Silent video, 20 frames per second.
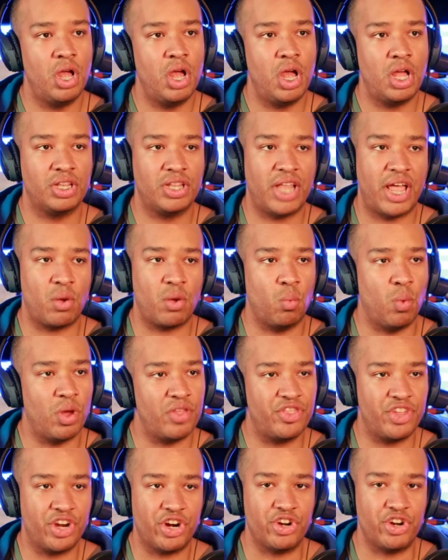like what
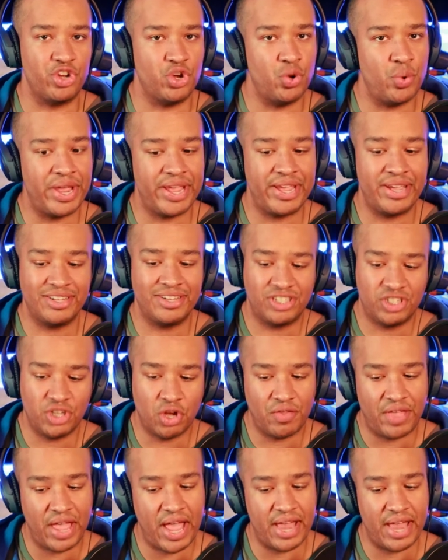they're doing so
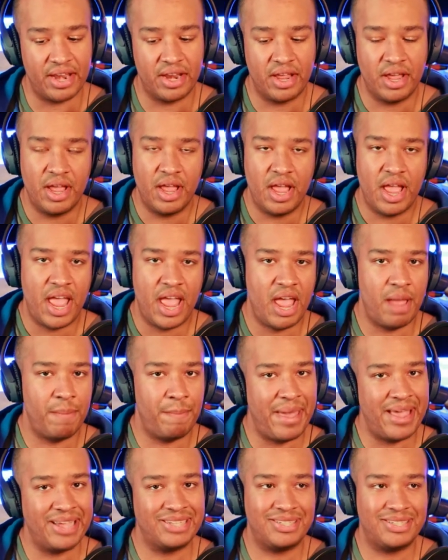that it
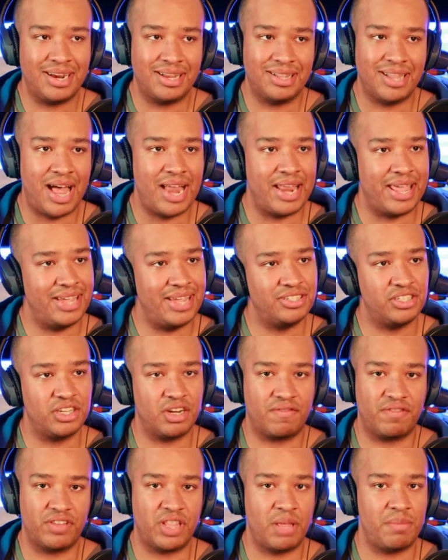makes it a lot easier
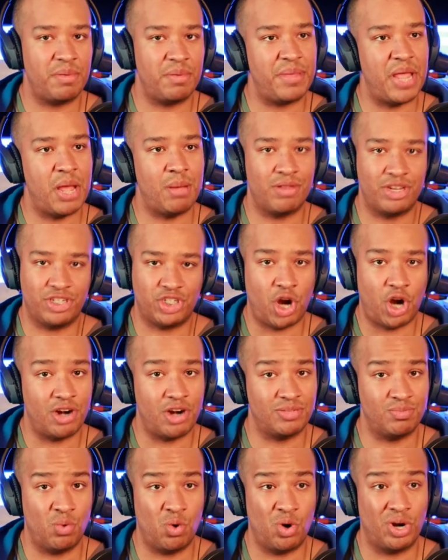for them to be able to charge
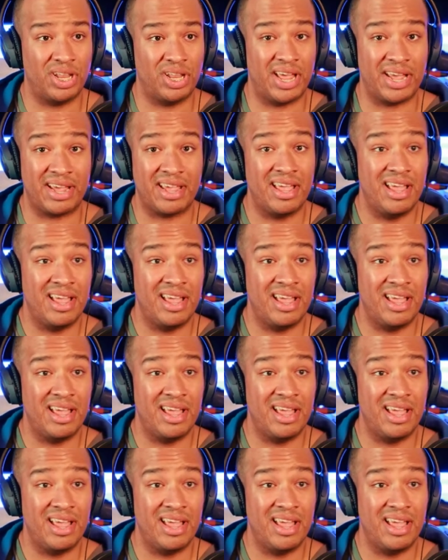more like